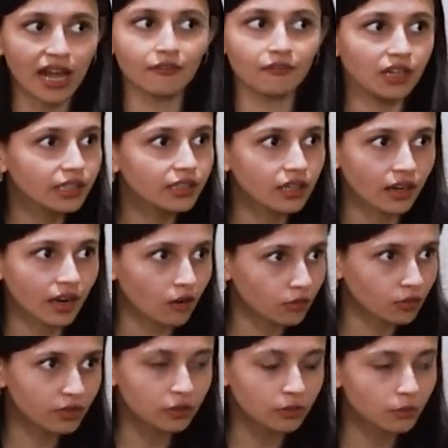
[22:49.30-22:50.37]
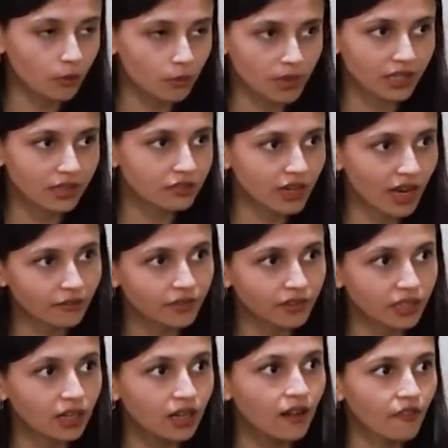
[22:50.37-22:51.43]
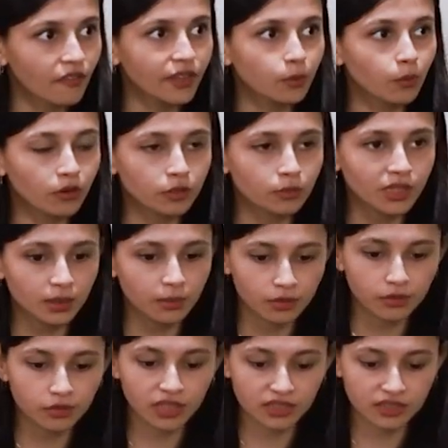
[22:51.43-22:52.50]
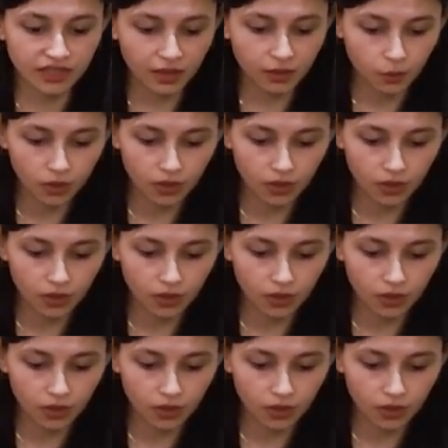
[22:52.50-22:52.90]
traveling around Bombay's traffic. They want to be able to reach their